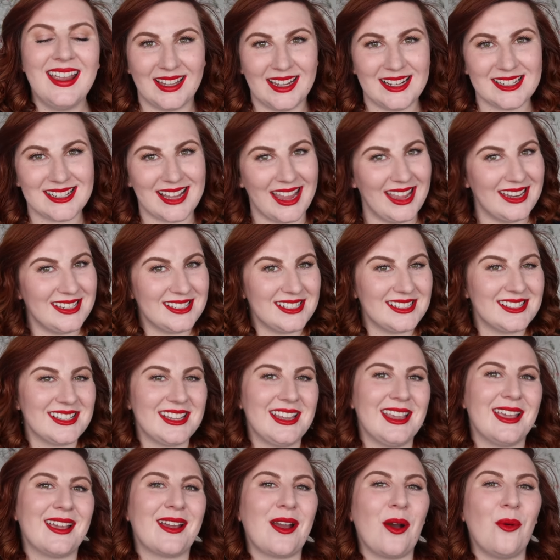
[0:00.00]
Let's get into
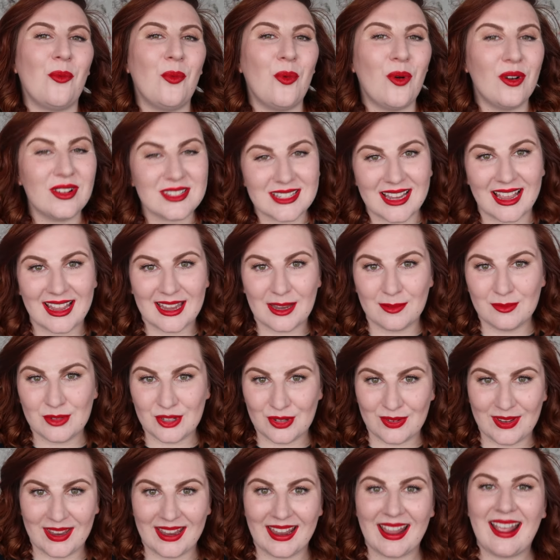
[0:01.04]
seeing what I am
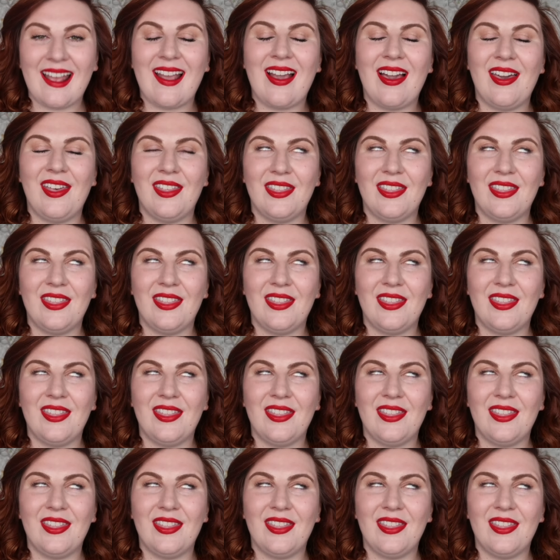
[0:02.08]
doing